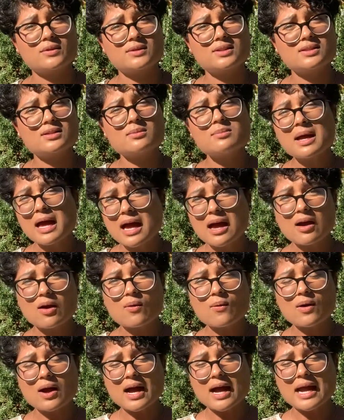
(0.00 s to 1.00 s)

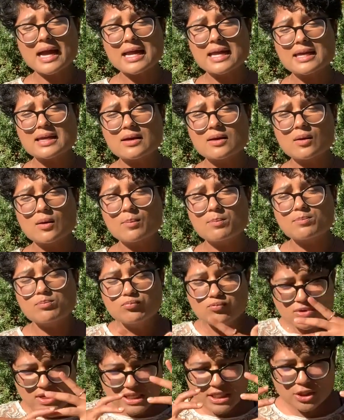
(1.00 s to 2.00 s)
Somehow I
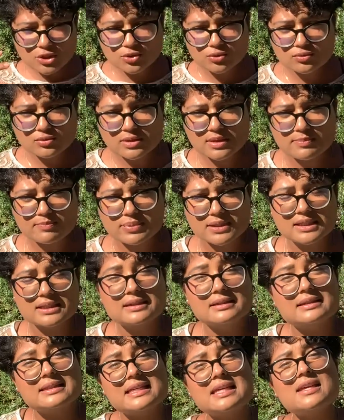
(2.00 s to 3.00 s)
really truly
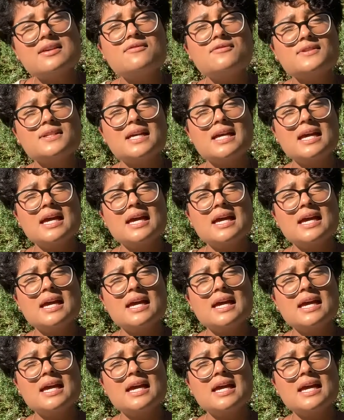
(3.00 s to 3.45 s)
believed